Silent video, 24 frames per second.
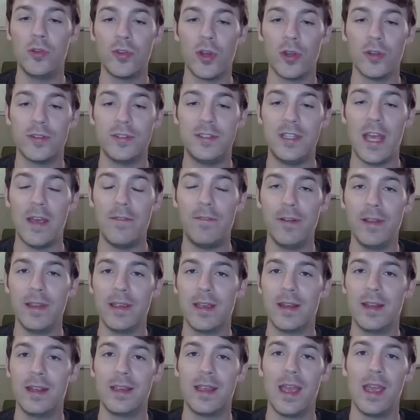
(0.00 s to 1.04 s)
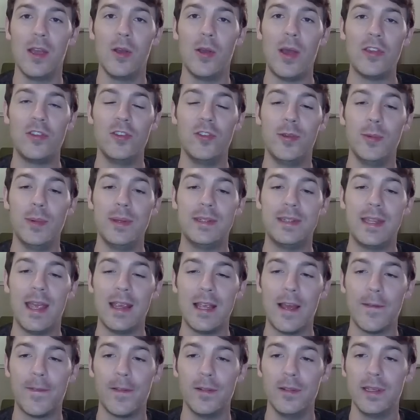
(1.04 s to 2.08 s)
are definitely going to KO. As you see, we
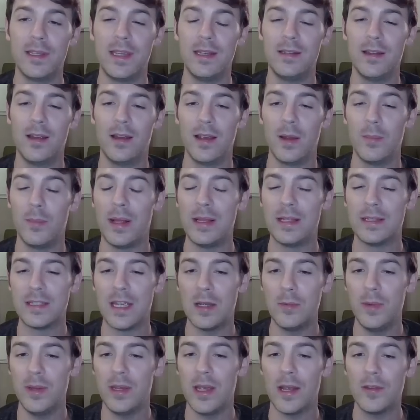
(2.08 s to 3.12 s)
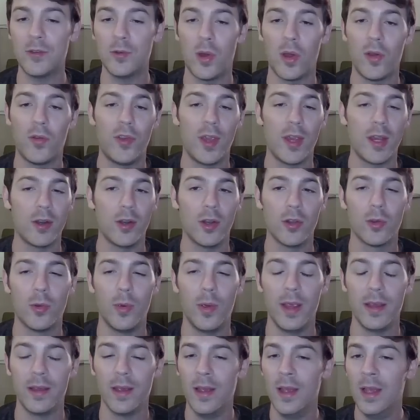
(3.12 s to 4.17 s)
take out the Lickitung, and by the time we got to our second
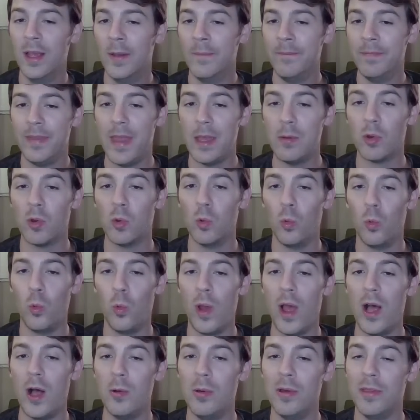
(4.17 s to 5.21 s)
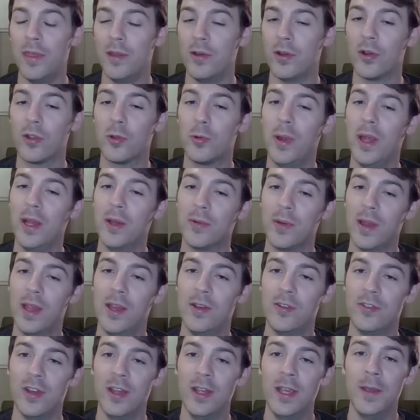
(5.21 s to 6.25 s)
Earthquake, they were well within Earthquake
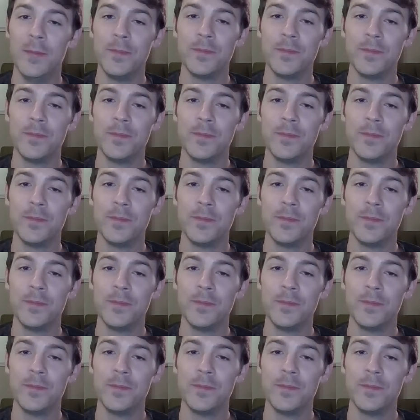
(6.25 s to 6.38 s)
range,